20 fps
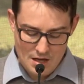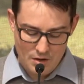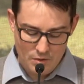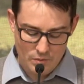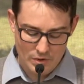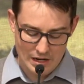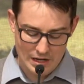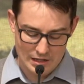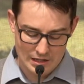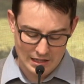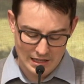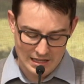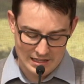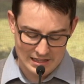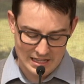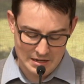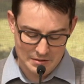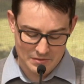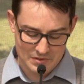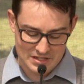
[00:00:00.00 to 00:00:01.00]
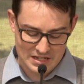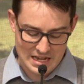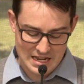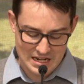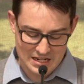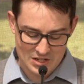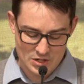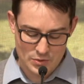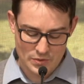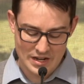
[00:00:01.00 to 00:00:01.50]
Well, let's get
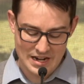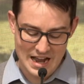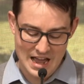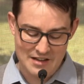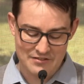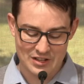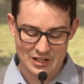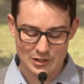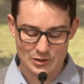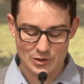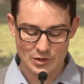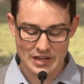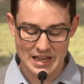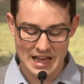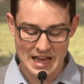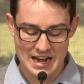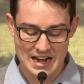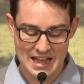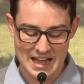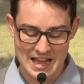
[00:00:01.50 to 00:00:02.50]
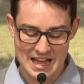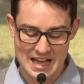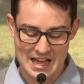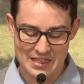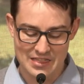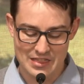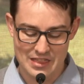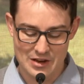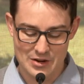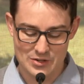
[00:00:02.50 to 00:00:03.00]
into it, having a look at
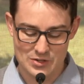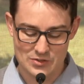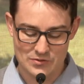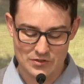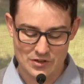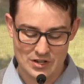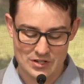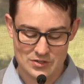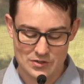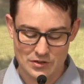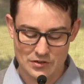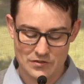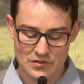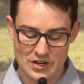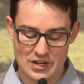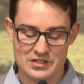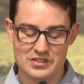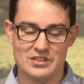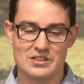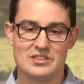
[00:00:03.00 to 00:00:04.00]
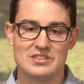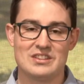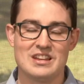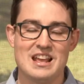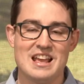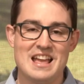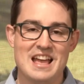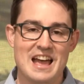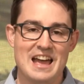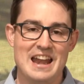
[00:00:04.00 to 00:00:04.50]
those first few verses
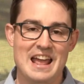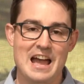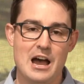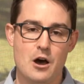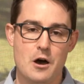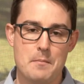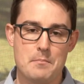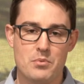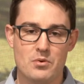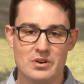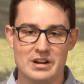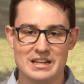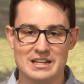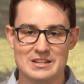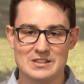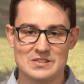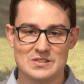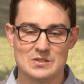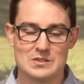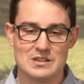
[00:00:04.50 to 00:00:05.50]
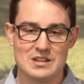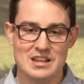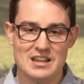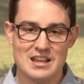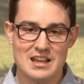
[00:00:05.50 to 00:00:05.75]
and how it brings